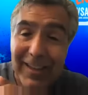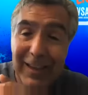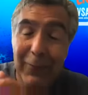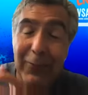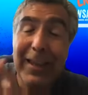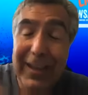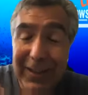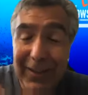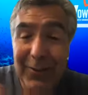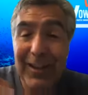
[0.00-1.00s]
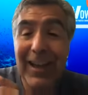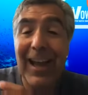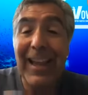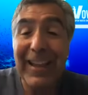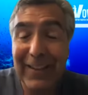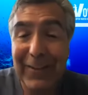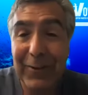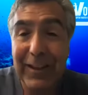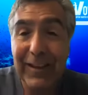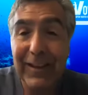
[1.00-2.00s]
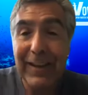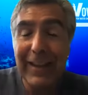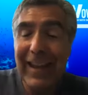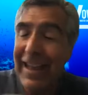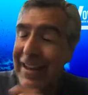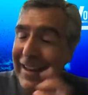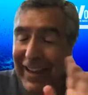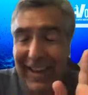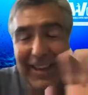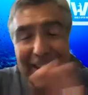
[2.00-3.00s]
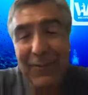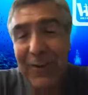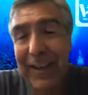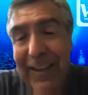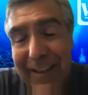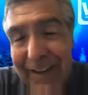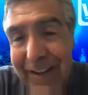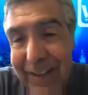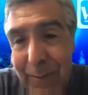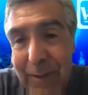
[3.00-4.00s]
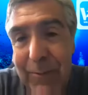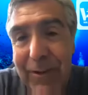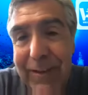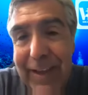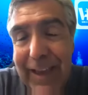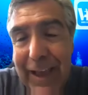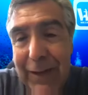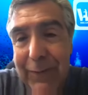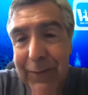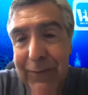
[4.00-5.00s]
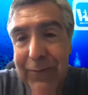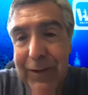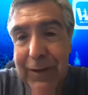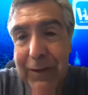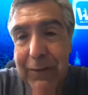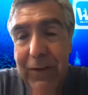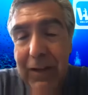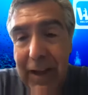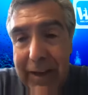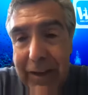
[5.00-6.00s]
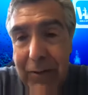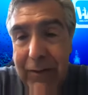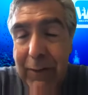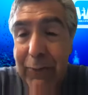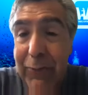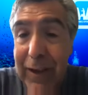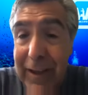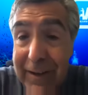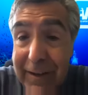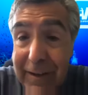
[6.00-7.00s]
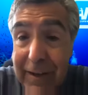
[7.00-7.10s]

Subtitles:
If he can do it, I can do it. And anyway, the memories I have of Claudio as a friend,